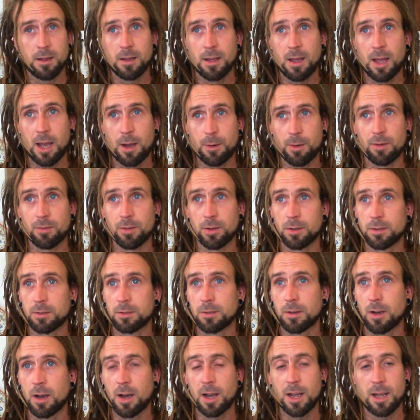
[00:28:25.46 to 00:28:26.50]
However,
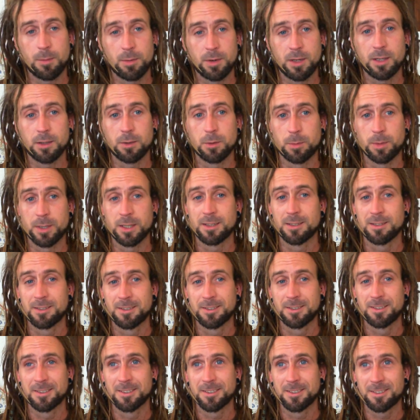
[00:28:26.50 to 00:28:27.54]
I am a little bit
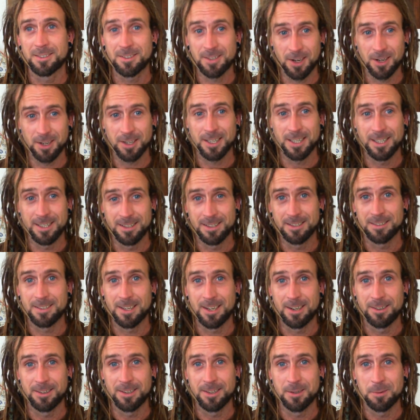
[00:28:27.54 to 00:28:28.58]
stuck in this
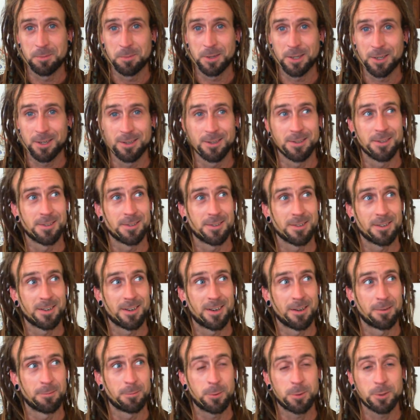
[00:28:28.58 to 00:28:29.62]
area because
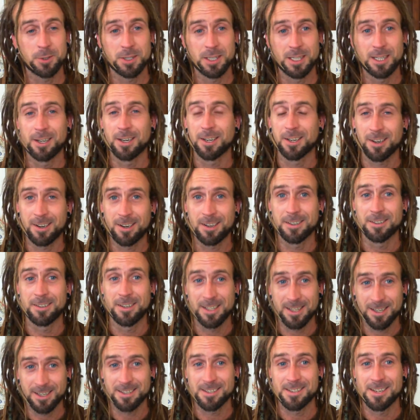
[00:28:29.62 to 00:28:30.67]
unfortunately I can't
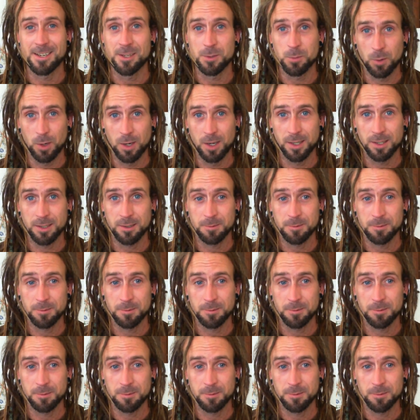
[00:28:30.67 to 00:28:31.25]
access work.